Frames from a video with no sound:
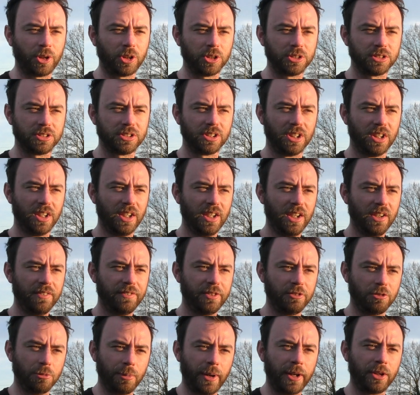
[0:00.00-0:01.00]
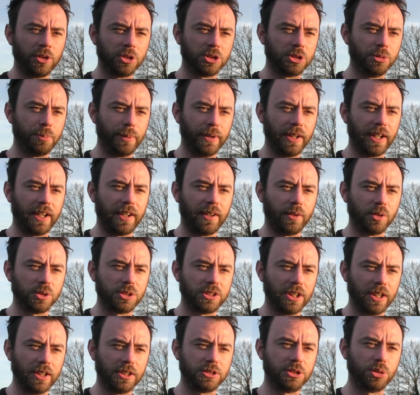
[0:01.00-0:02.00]
because they remind us a bit like
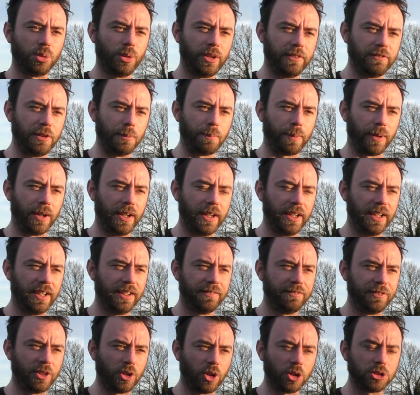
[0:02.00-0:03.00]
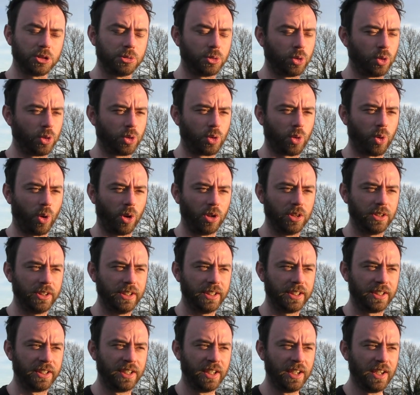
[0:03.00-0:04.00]
ourselves, the way we play, and we've got some good quality.
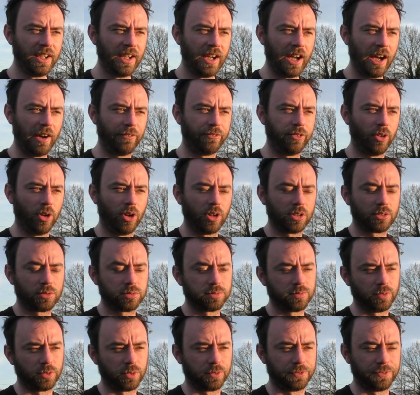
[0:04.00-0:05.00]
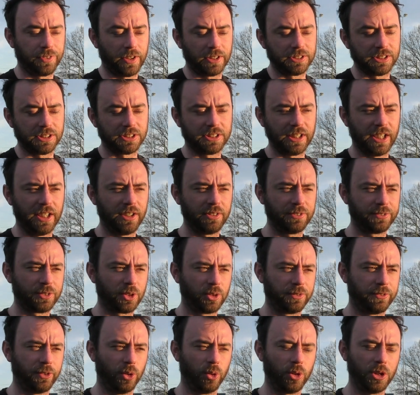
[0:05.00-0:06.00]
And I thought, as I said,
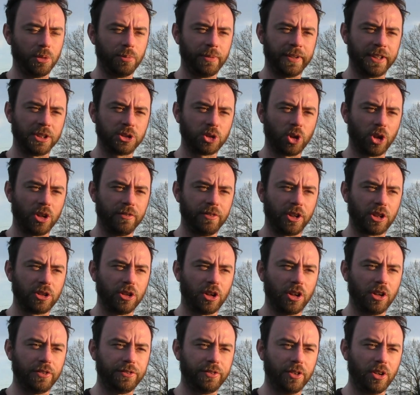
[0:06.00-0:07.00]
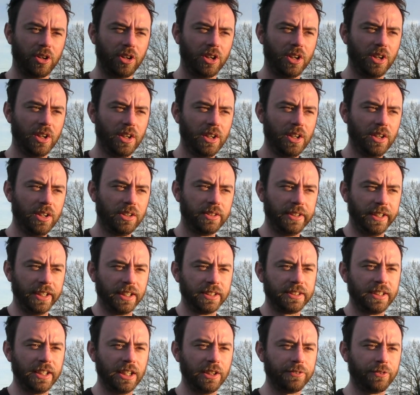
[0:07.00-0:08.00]
40 minutes gone on the clock, I thought
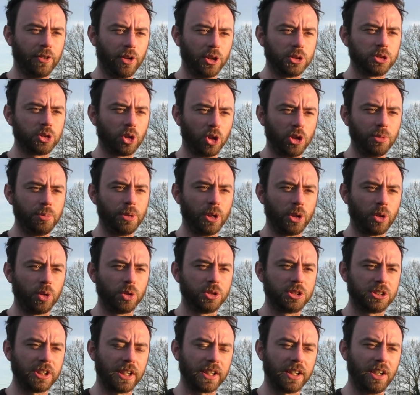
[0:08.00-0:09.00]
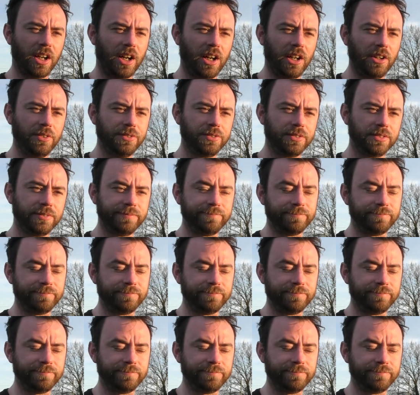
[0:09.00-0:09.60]
0-0, I thought it's going to be a good second half.